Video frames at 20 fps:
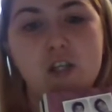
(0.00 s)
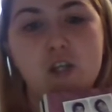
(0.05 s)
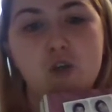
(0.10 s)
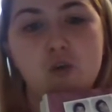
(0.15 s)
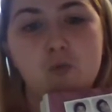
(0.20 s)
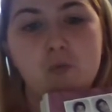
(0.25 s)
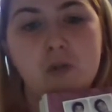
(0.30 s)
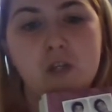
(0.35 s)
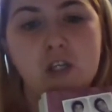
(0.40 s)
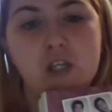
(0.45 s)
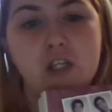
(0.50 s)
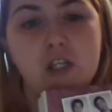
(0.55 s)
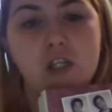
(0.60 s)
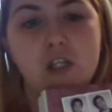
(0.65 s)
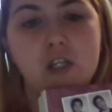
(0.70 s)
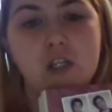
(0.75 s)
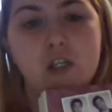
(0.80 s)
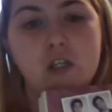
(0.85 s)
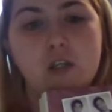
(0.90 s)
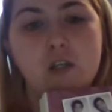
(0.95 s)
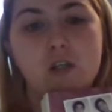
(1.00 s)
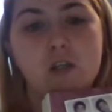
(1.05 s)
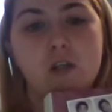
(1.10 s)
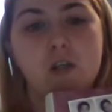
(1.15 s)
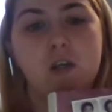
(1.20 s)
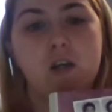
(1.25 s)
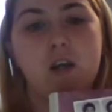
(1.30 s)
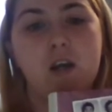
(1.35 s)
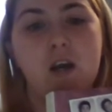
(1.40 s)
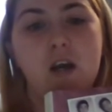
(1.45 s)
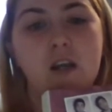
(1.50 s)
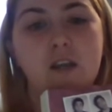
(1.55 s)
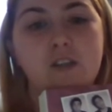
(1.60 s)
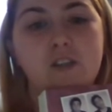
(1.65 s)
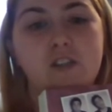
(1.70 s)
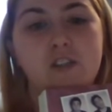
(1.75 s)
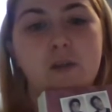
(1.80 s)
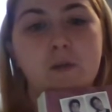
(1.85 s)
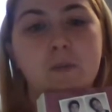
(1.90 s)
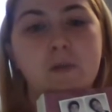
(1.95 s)
Naomi
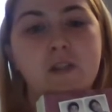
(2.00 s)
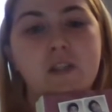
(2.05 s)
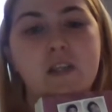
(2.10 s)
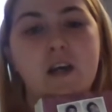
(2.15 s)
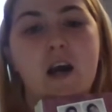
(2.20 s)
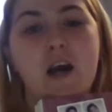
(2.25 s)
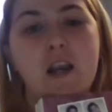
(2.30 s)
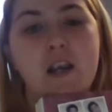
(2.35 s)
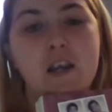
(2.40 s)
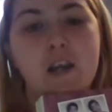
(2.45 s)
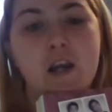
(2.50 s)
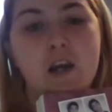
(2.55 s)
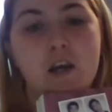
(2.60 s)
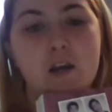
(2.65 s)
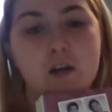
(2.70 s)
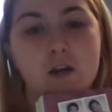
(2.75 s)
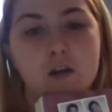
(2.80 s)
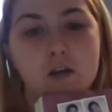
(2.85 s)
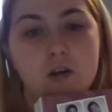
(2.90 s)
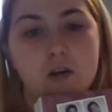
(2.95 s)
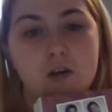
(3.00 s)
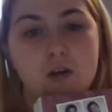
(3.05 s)
and Jem and Tanya.